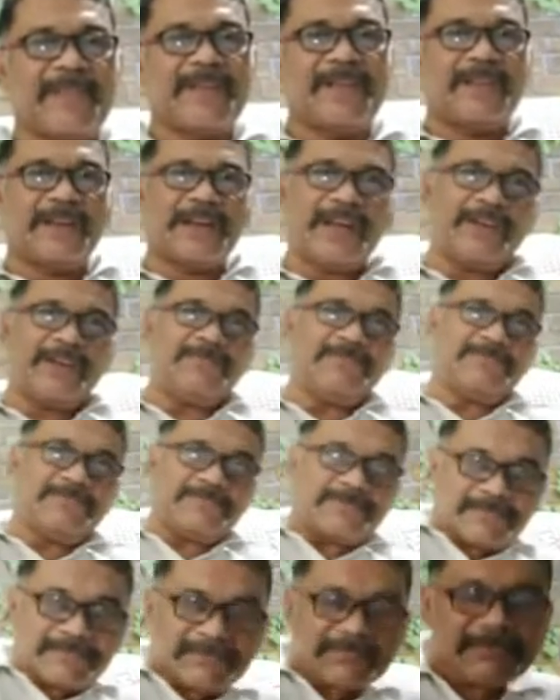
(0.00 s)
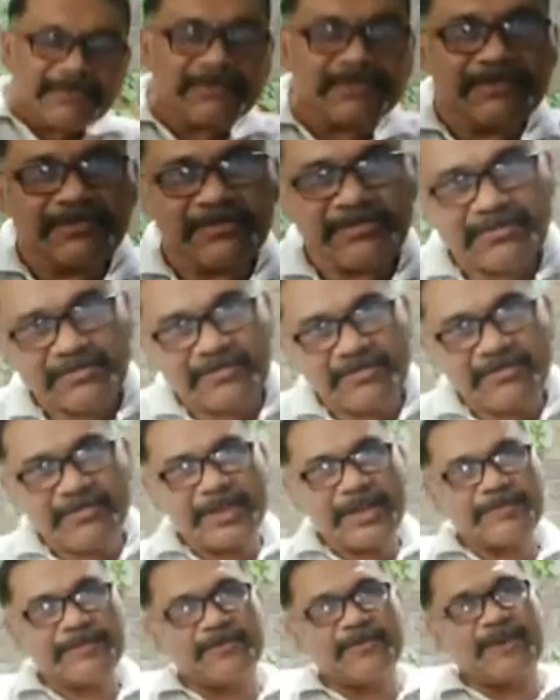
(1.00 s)
Now, you
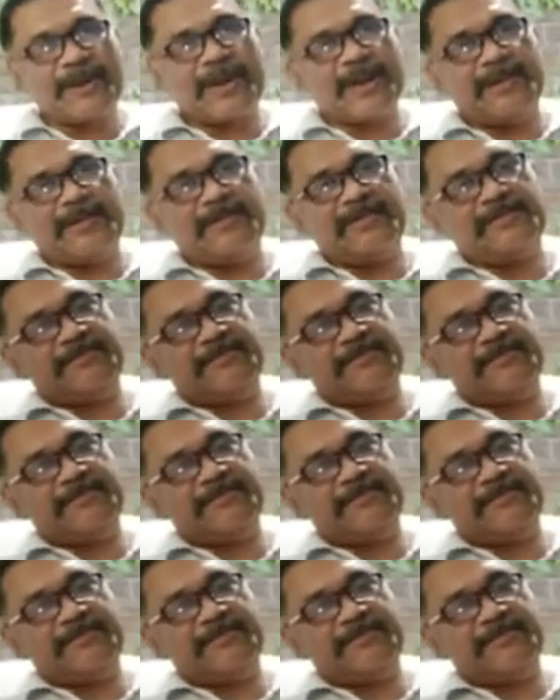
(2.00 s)
have to learn,